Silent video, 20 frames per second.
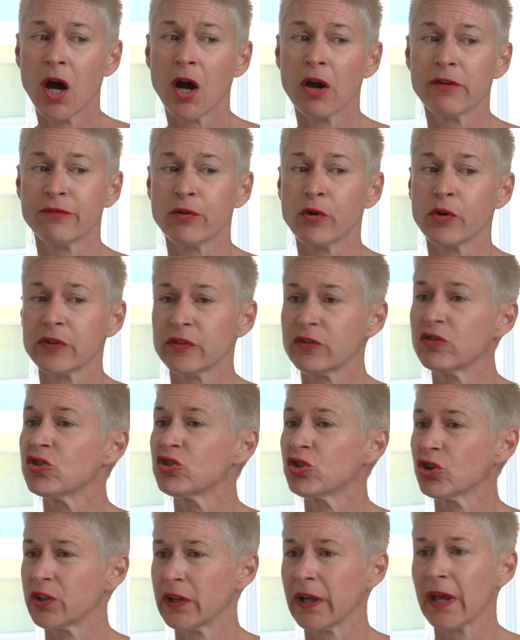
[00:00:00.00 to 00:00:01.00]
are forced to
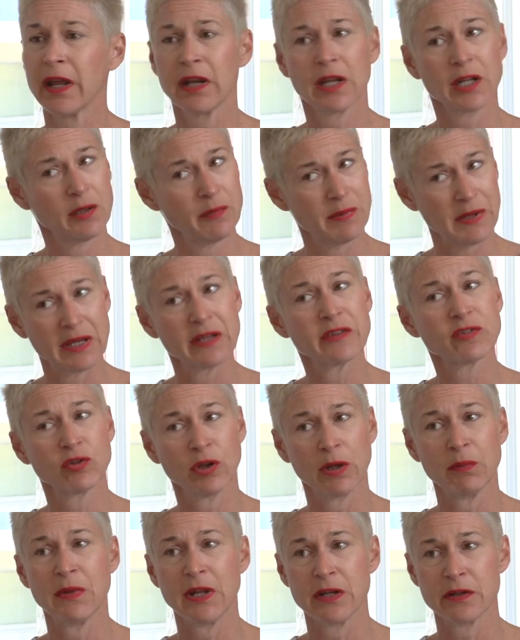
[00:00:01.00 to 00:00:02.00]
shut again, it'll be
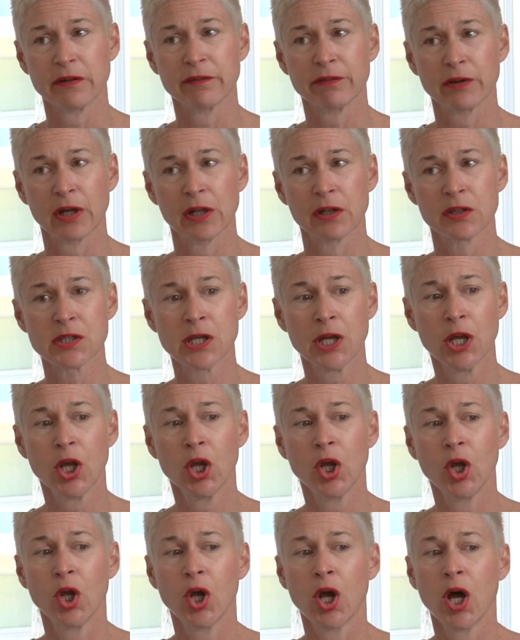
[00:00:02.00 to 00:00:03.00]
extremely difficult.
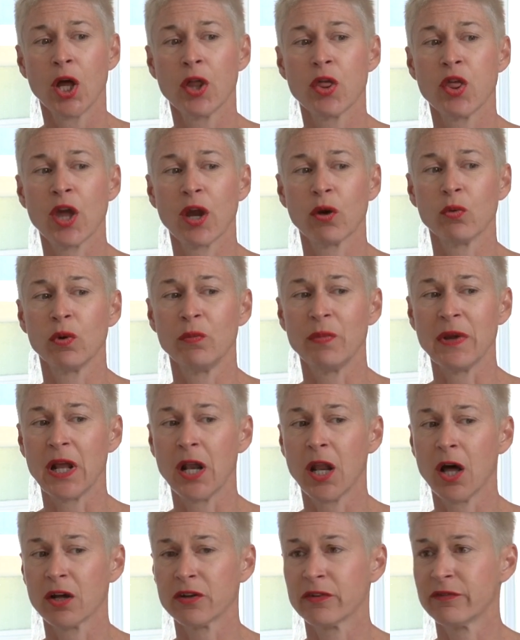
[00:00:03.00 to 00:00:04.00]
There will be a
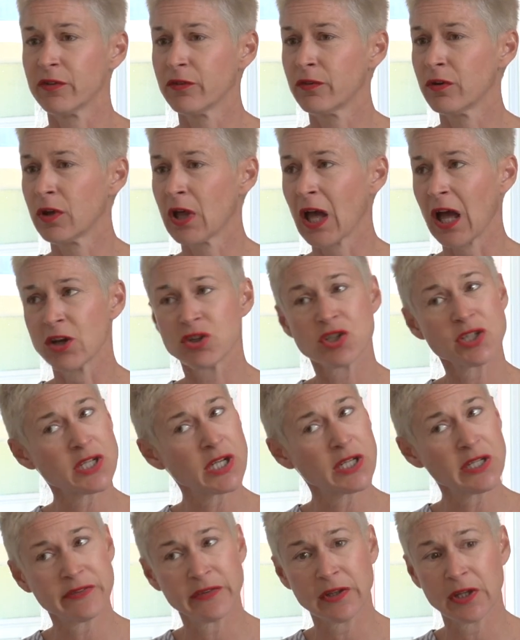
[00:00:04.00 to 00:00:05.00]
lot of
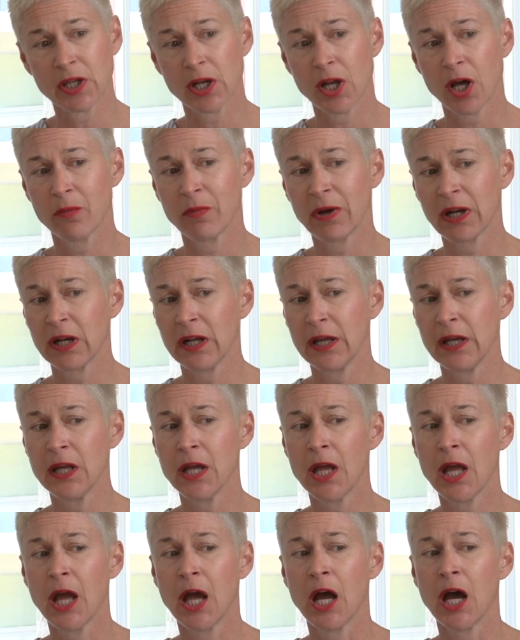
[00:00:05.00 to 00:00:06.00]
casualties economically.
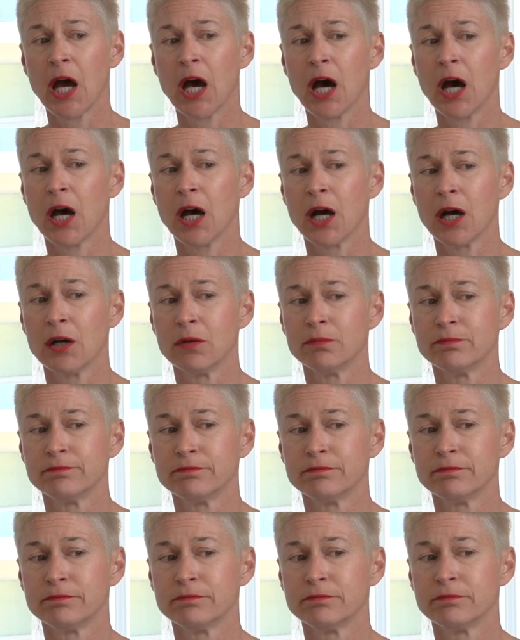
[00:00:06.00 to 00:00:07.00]

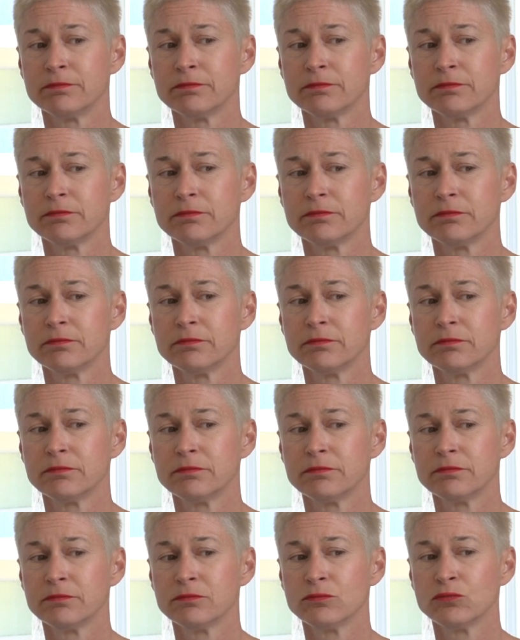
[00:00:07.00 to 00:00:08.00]

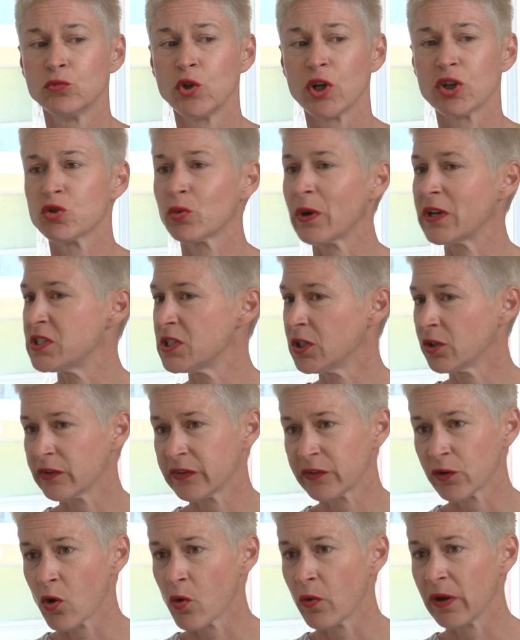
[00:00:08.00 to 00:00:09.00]
We're 20
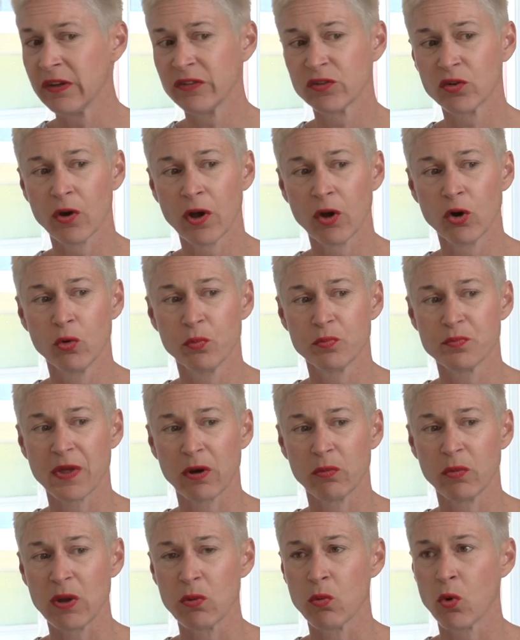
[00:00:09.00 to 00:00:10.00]
years going, so I hope
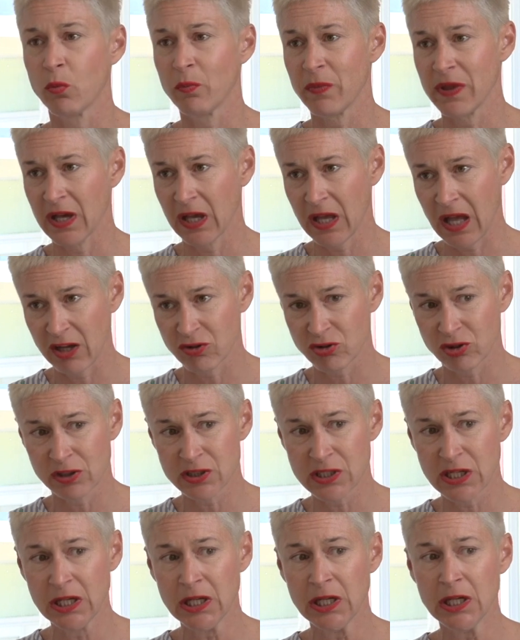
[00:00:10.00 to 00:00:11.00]
that we won't be a
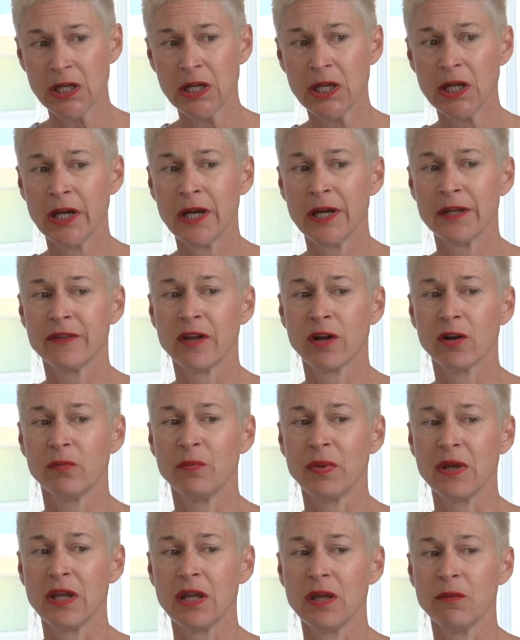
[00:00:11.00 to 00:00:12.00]
casualty. There'll
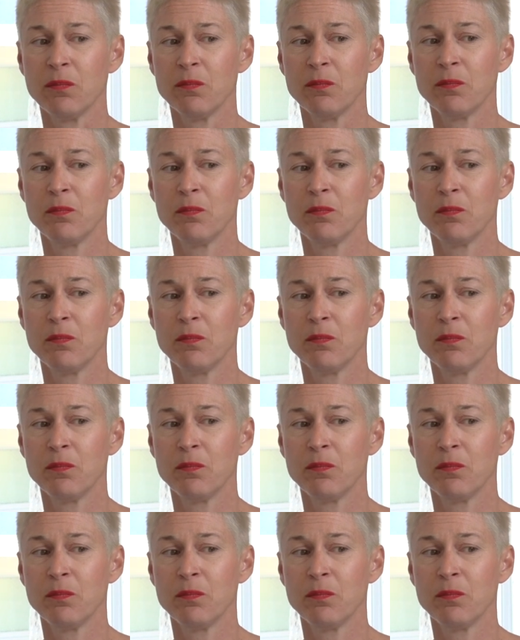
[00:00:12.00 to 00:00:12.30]
be